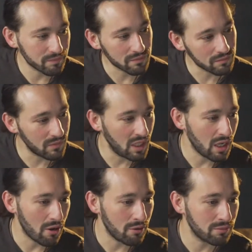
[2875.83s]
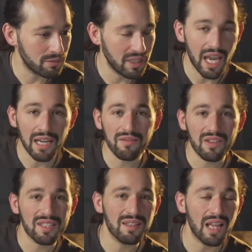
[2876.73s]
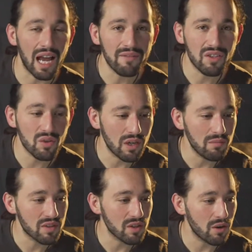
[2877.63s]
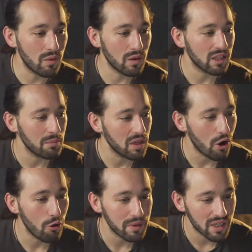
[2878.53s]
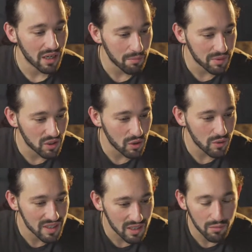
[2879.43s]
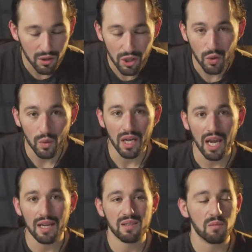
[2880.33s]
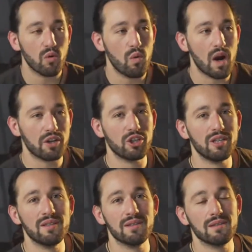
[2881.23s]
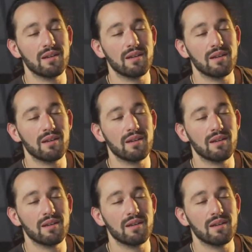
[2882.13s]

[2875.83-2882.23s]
the end of this live stream. So let me open it up to some Q&A, some questions.